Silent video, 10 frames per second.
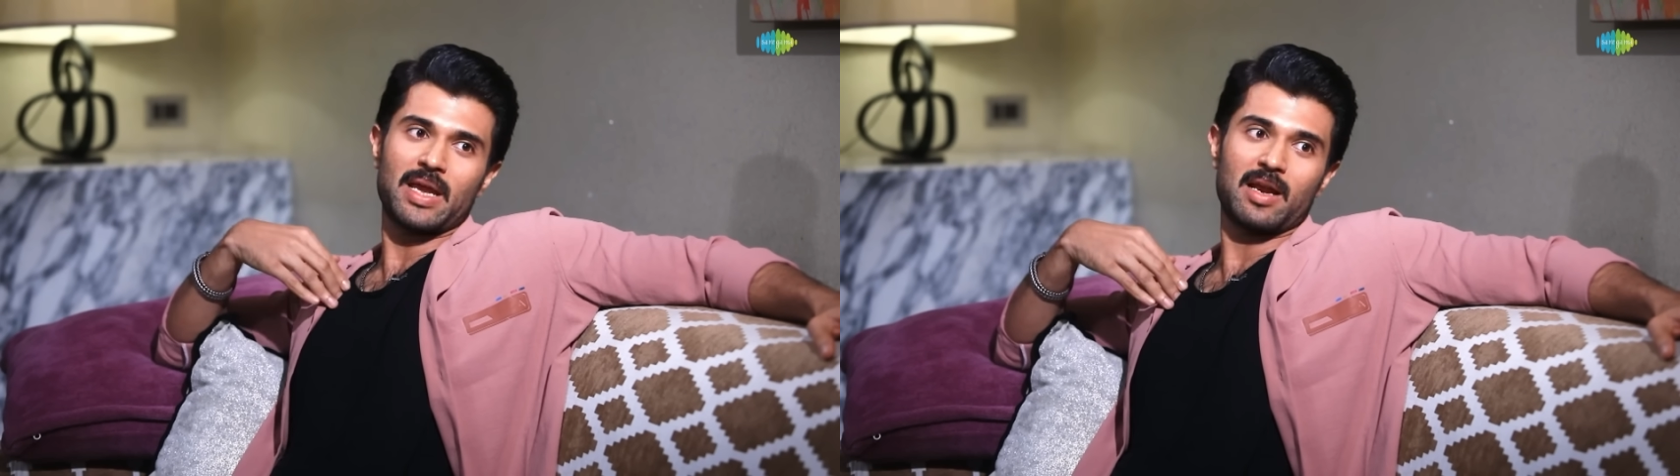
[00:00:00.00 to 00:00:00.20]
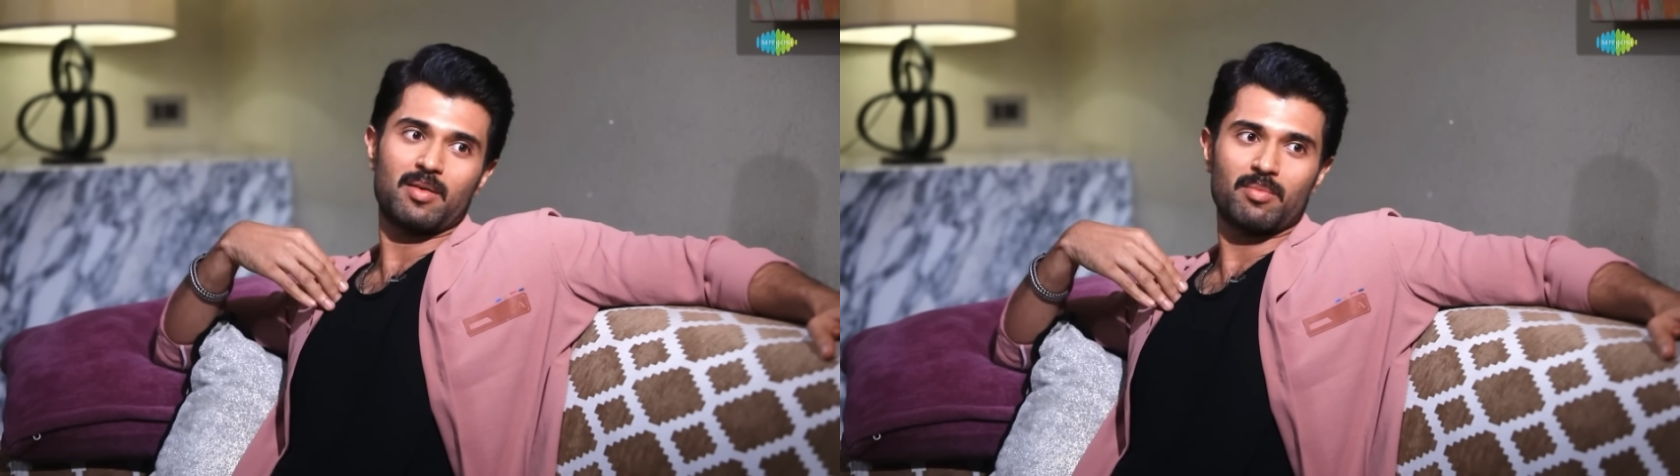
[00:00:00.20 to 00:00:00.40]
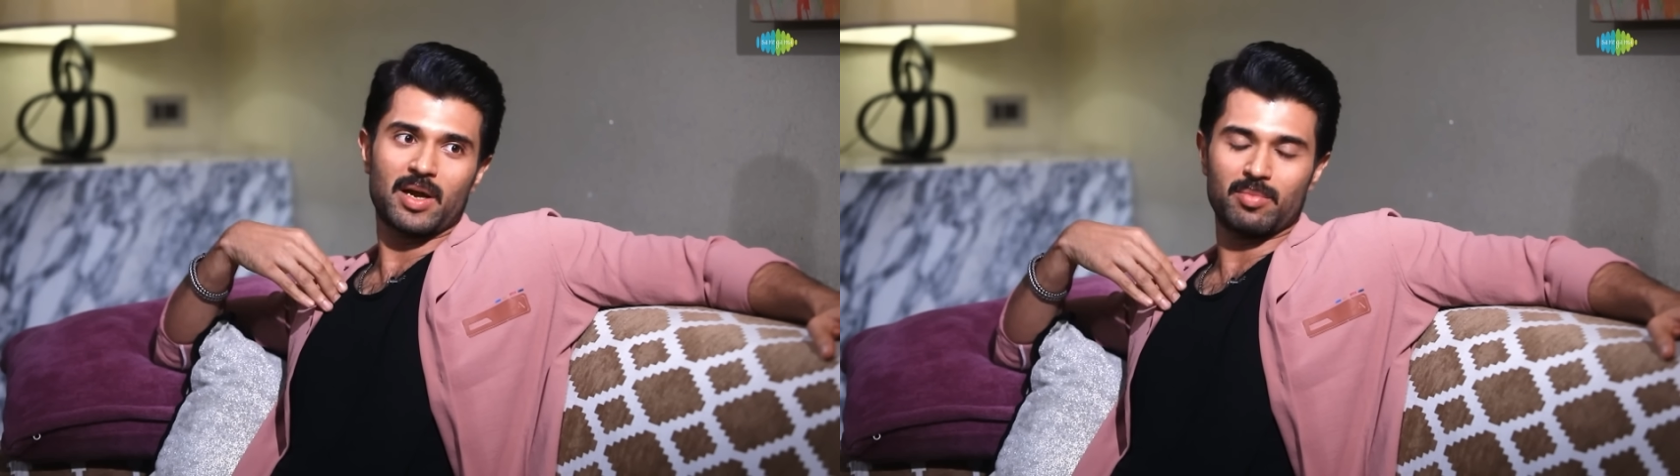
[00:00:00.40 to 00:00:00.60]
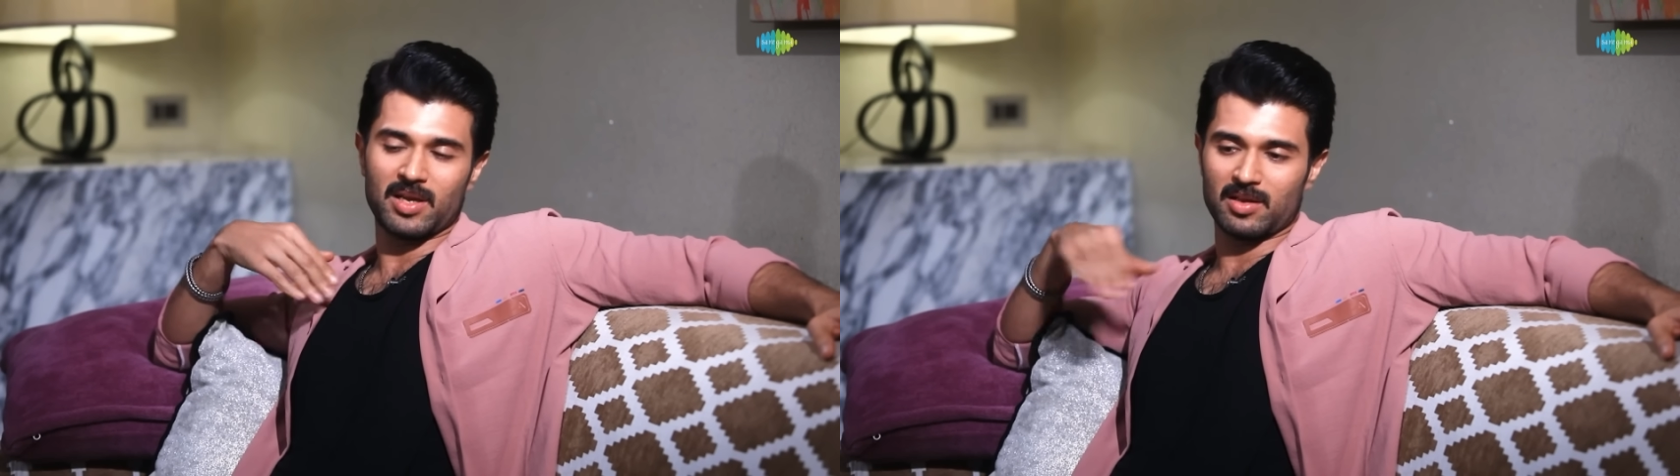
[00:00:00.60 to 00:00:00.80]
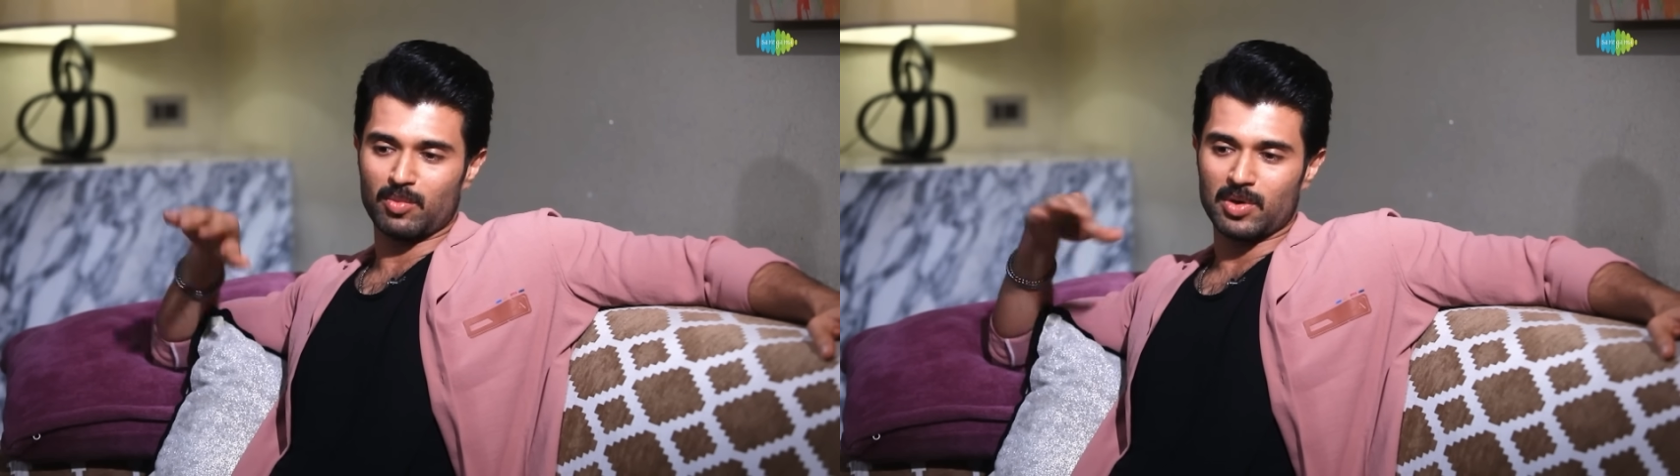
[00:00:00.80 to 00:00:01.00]
and my
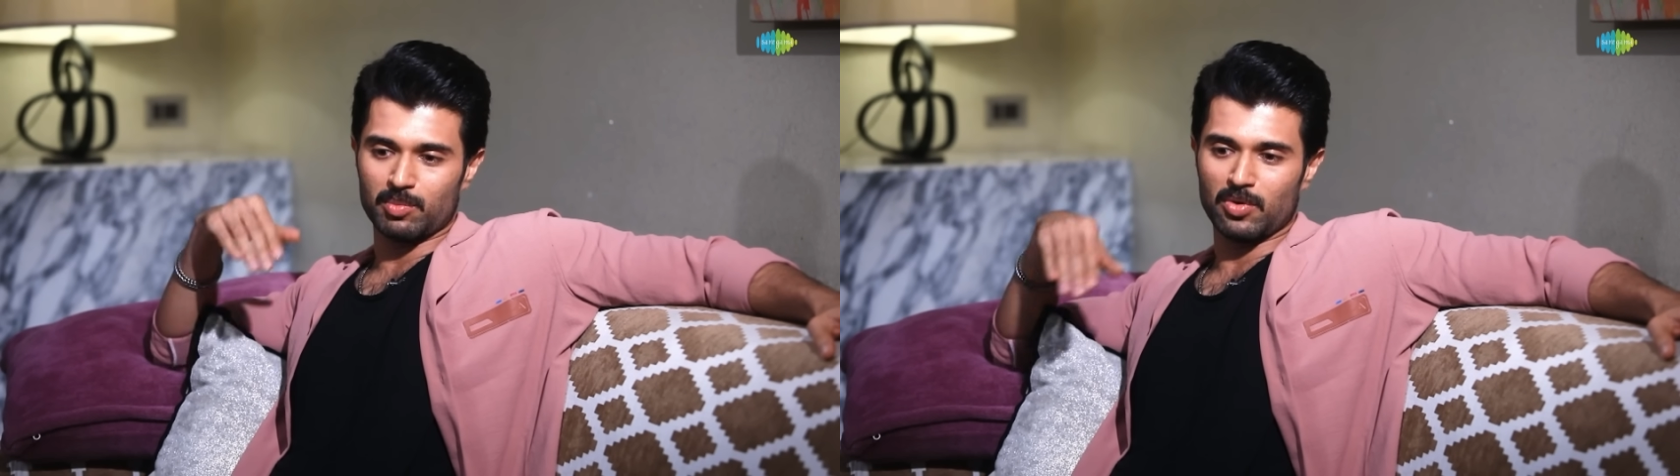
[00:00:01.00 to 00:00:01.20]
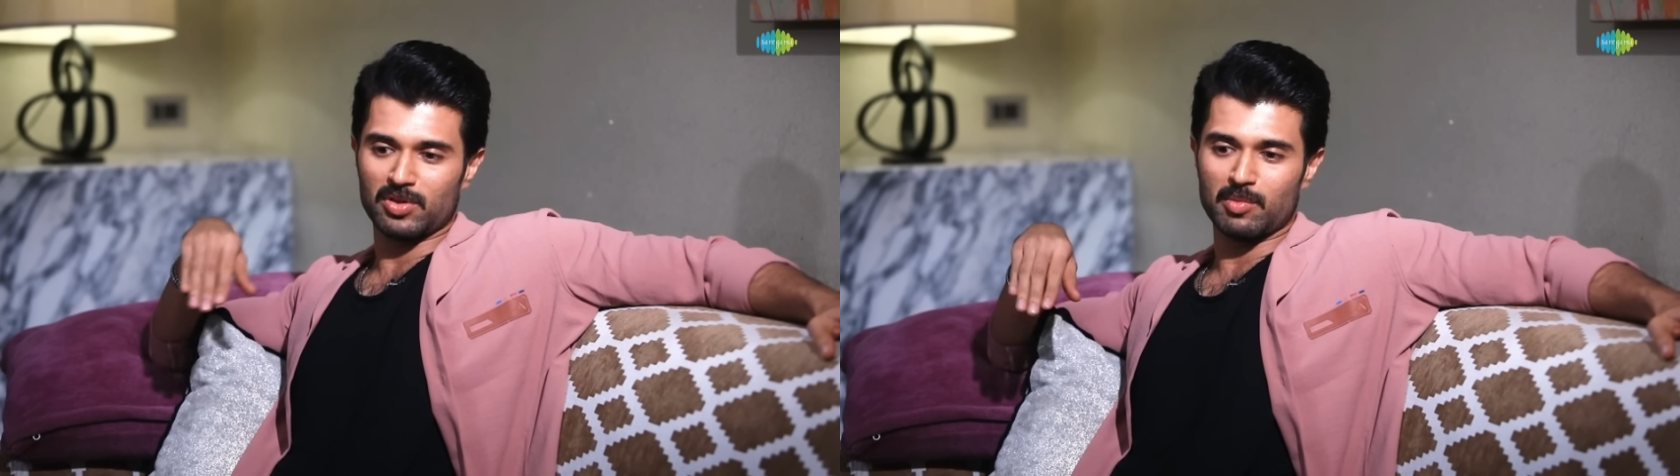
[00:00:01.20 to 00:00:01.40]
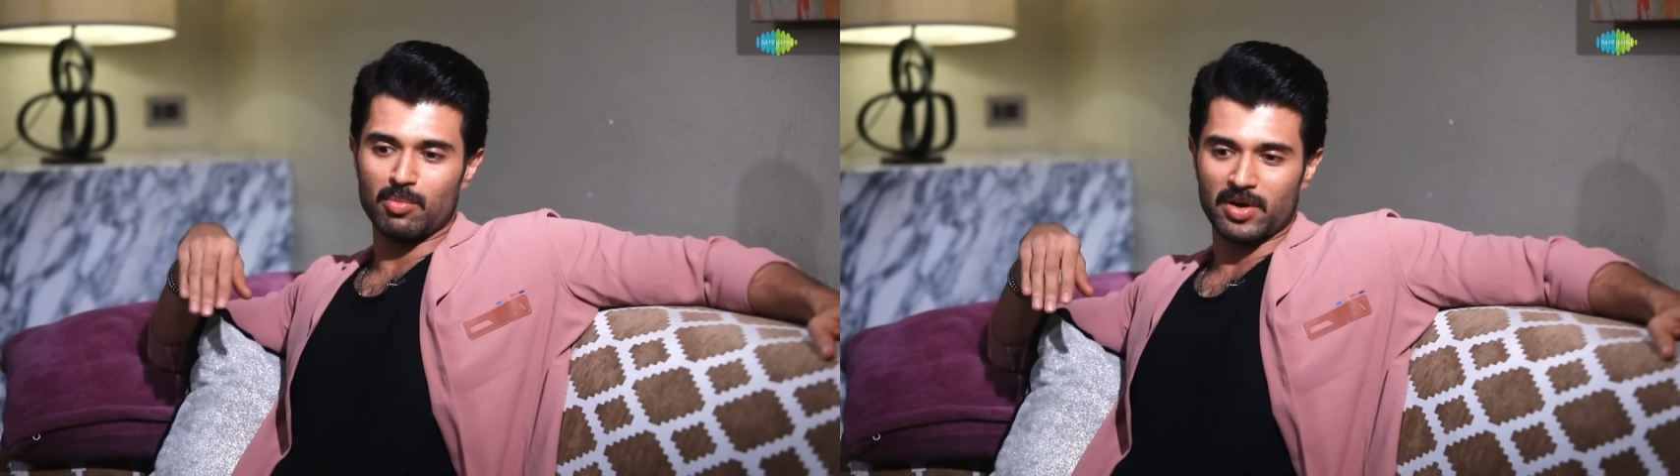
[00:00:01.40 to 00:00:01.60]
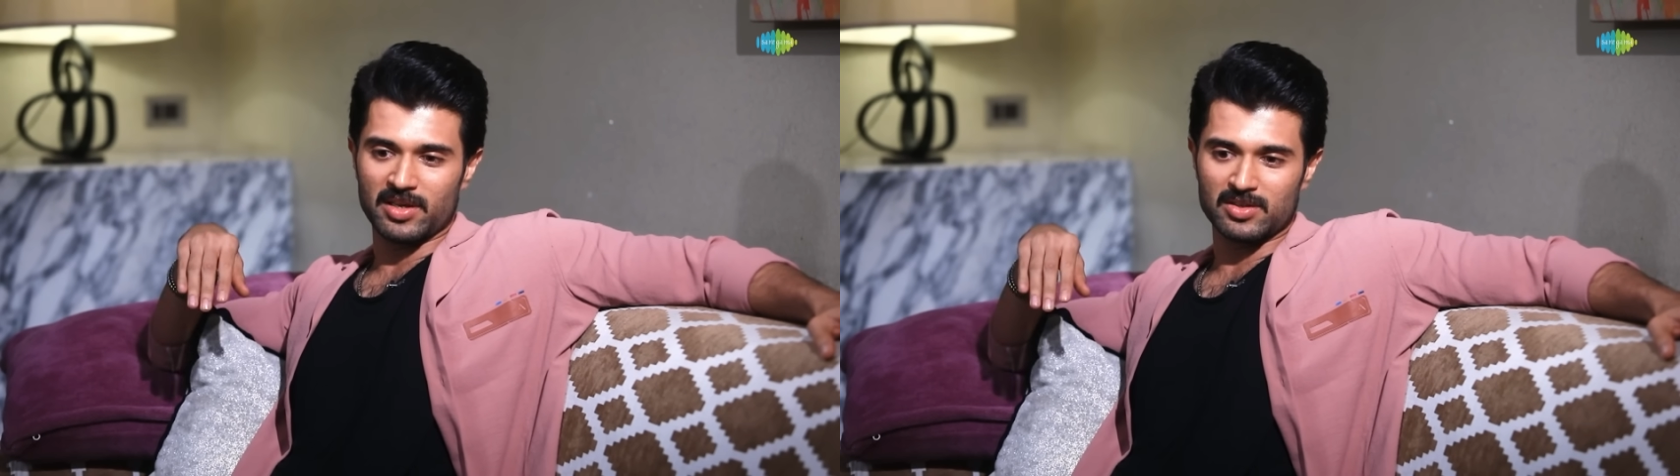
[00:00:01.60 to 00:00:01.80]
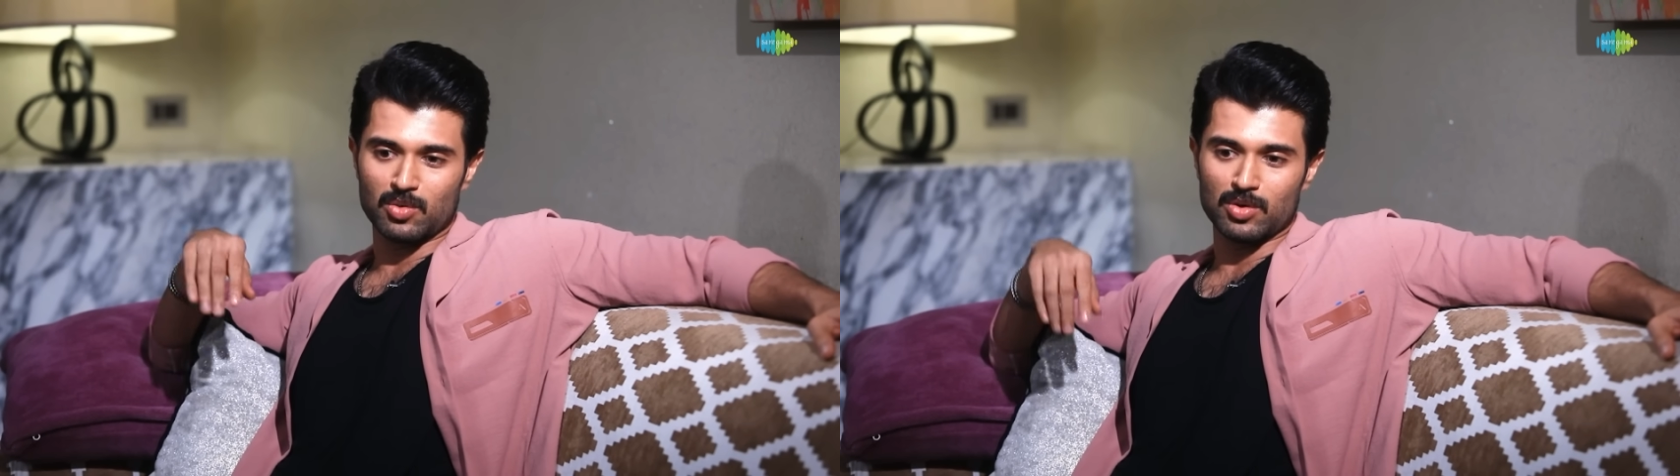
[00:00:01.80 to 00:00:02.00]
brother were both in boarding
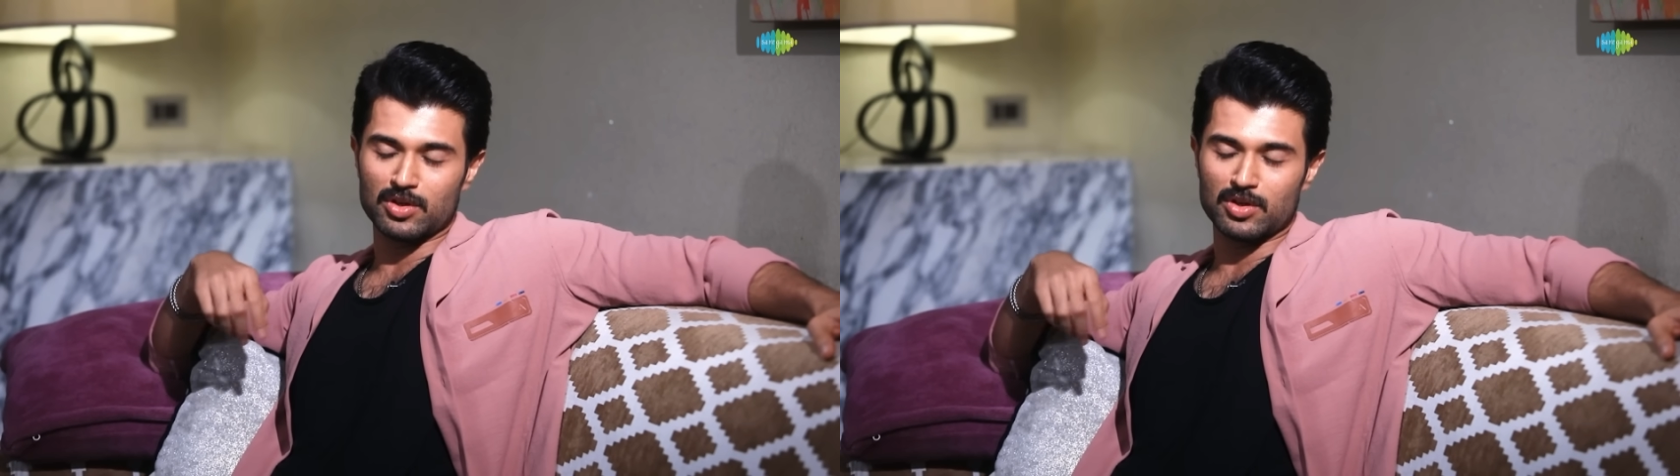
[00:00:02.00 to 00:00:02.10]
school,